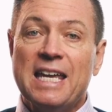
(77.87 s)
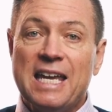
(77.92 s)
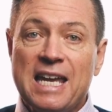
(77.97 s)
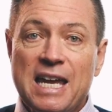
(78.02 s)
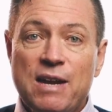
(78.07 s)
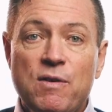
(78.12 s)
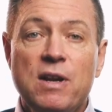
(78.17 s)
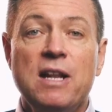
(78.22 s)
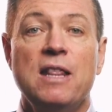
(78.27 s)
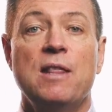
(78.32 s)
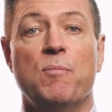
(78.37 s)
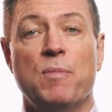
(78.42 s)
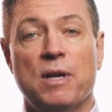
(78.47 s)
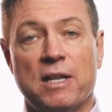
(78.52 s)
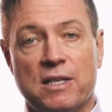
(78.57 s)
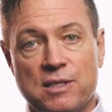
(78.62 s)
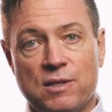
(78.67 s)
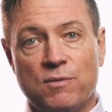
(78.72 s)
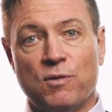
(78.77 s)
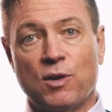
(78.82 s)
even in the
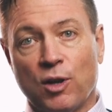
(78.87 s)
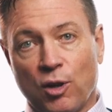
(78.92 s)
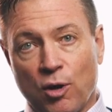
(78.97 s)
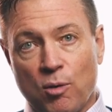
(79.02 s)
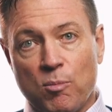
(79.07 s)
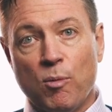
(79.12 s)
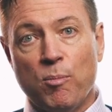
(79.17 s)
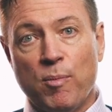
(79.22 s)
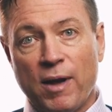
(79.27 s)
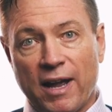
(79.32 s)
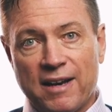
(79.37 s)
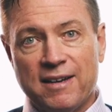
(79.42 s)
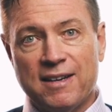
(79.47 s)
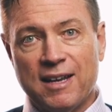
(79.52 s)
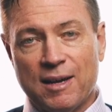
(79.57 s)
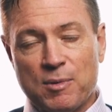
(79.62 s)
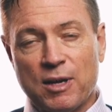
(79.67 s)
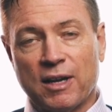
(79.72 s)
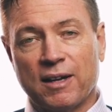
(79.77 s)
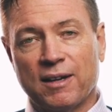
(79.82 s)
midst of a global pandemic.